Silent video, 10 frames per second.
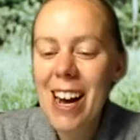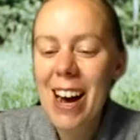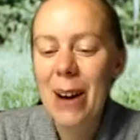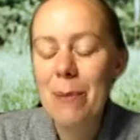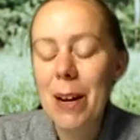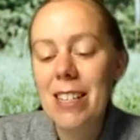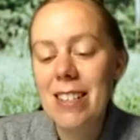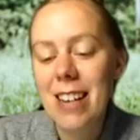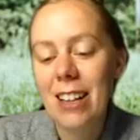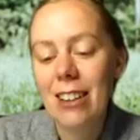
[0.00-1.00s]
but
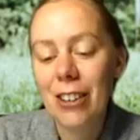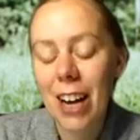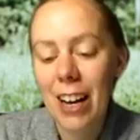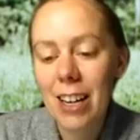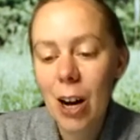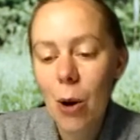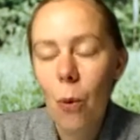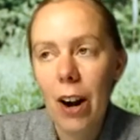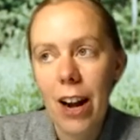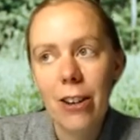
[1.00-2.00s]
instead look at
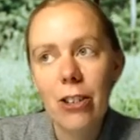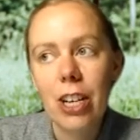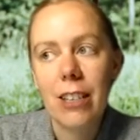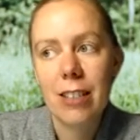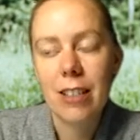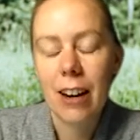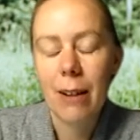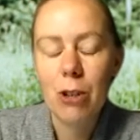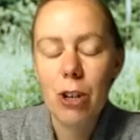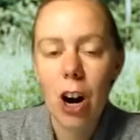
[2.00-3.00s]
what energy is it that
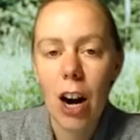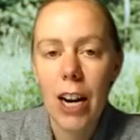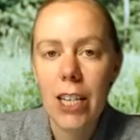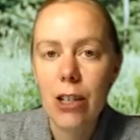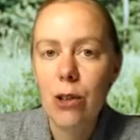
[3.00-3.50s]
I'm trying